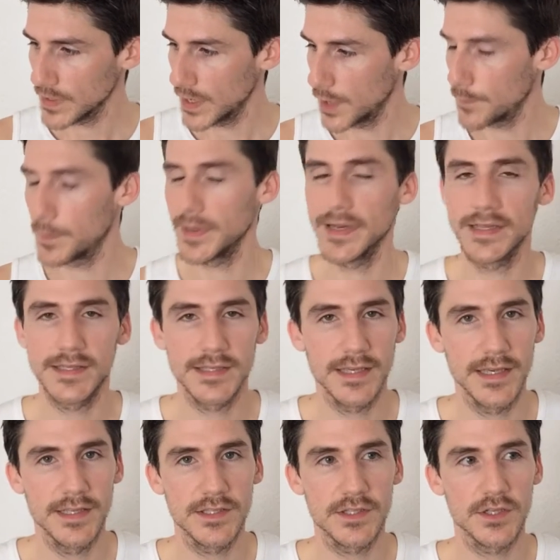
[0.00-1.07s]
ability
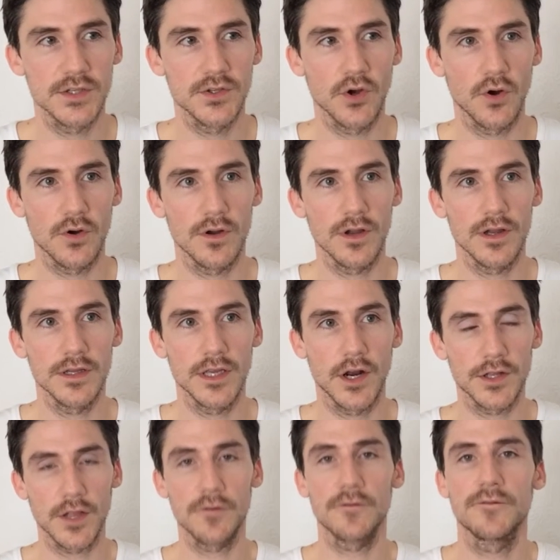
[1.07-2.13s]
to not, you know, I
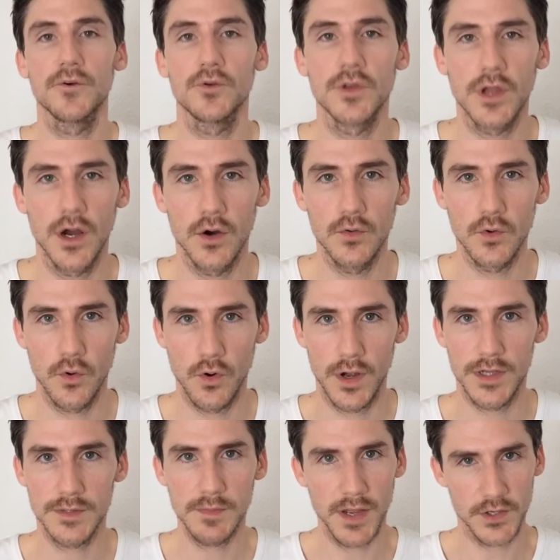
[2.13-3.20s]
don't feel the cold quite
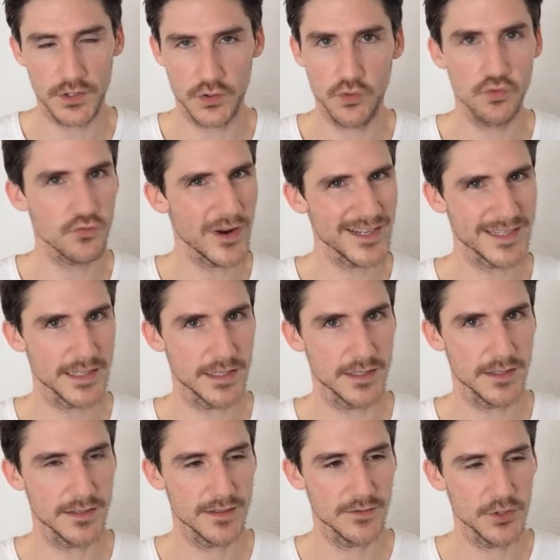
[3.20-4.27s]
as much already,
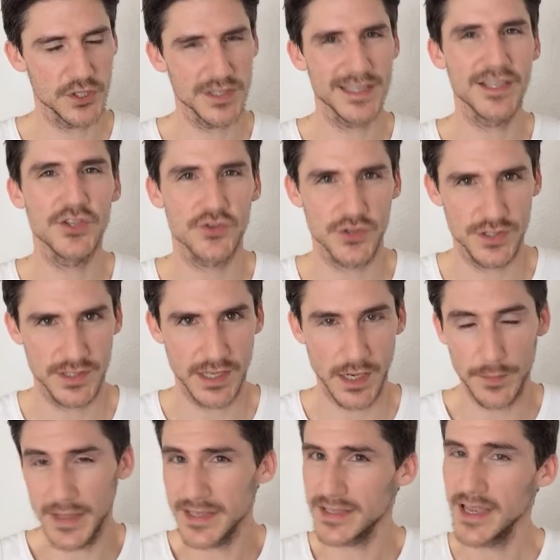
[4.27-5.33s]
which is interesting. I
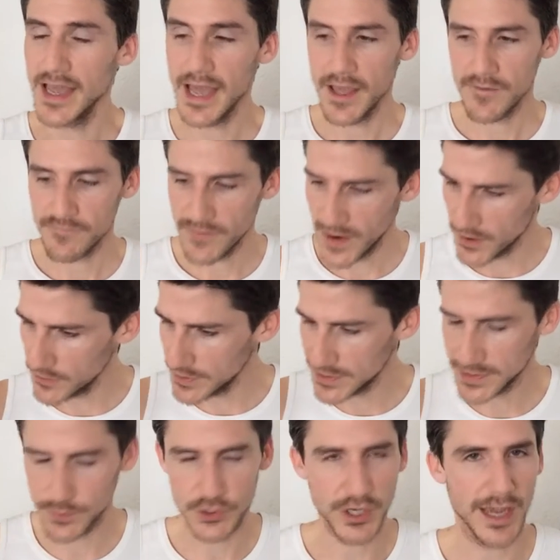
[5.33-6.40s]
mean, it's very
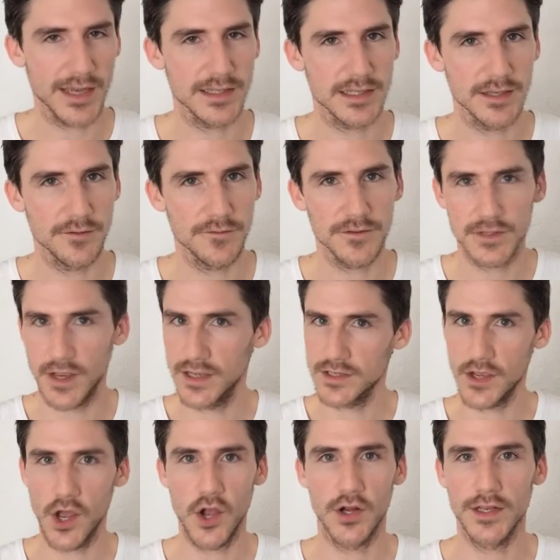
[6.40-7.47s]
subjective, so it's
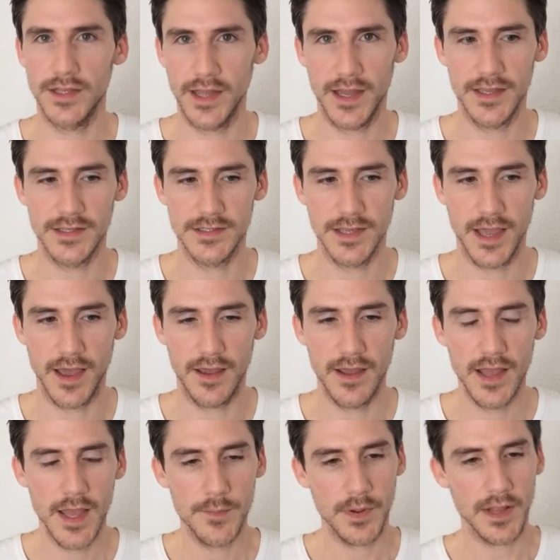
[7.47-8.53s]
early days yet.
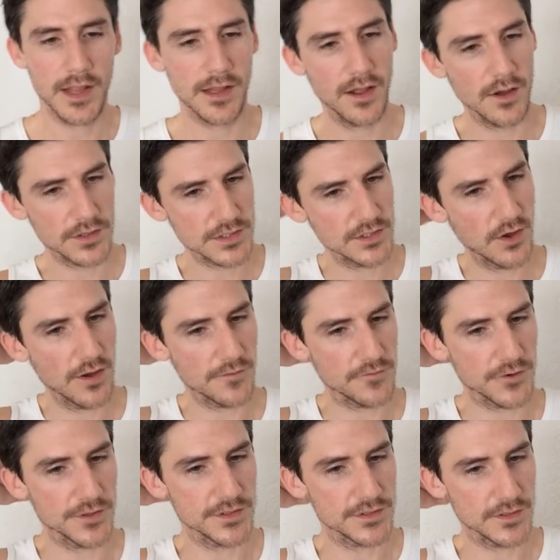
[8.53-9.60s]
But like last night, for
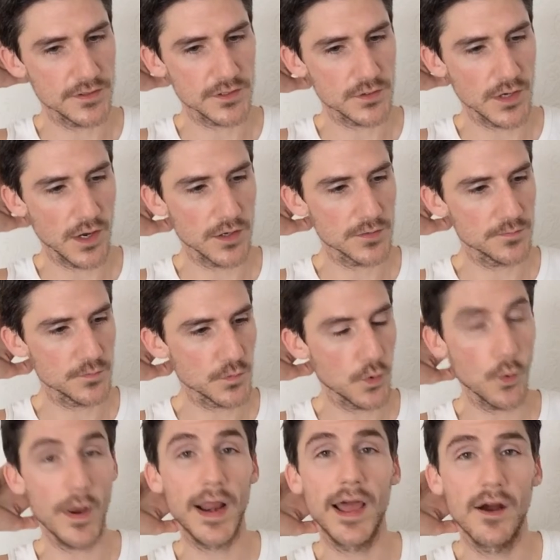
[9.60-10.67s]
instance, I
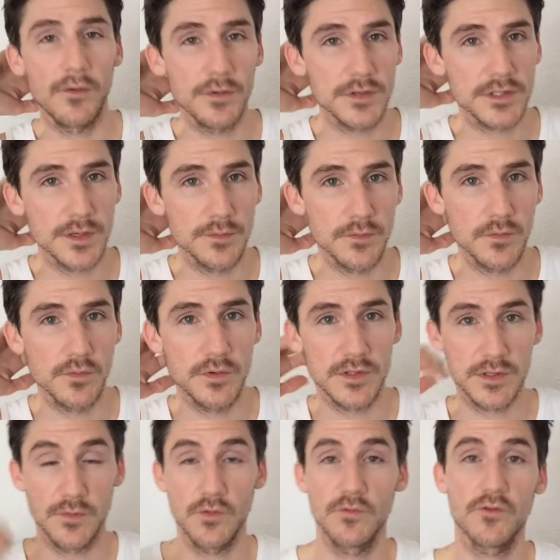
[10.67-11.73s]
went out with
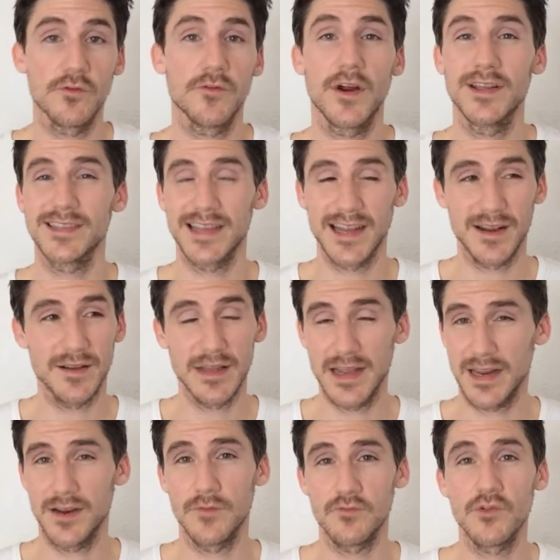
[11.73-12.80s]
some friends and
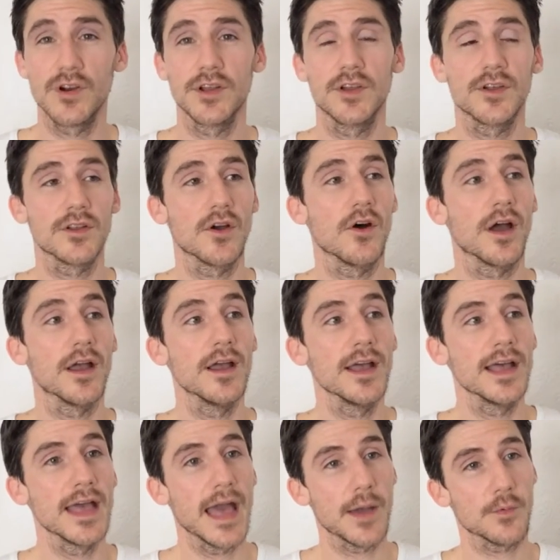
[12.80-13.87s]
had a really good night.
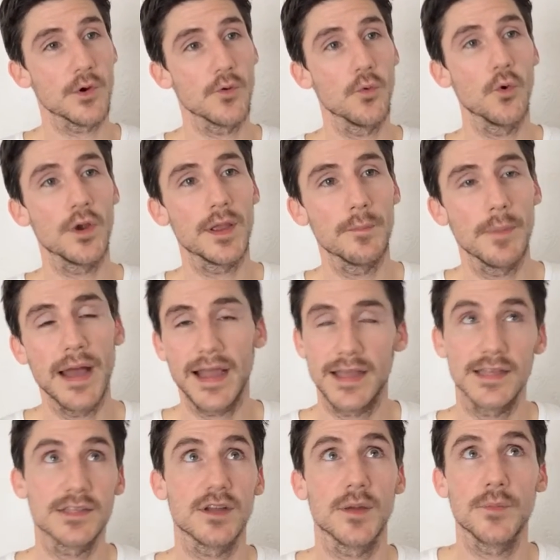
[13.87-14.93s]
And we were walking back,
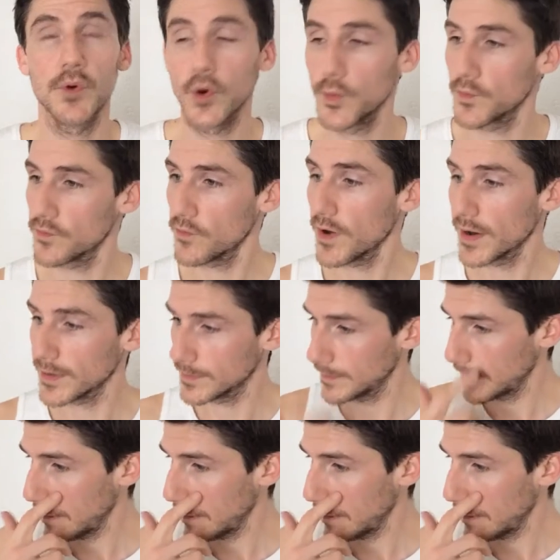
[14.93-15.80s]
it started pouring with rain.